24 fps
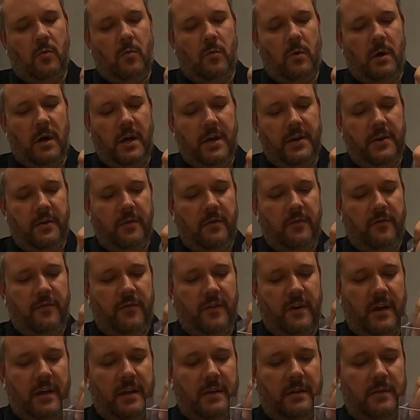What I do
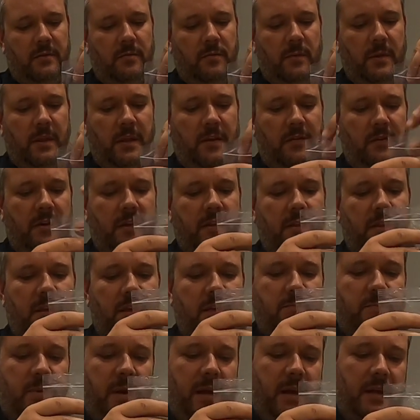find when they're in
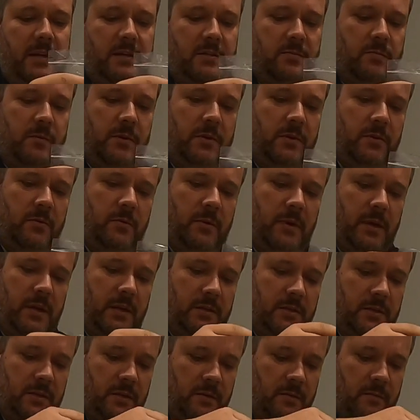these bags, we do
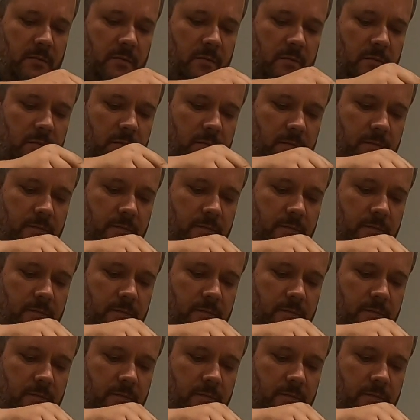get some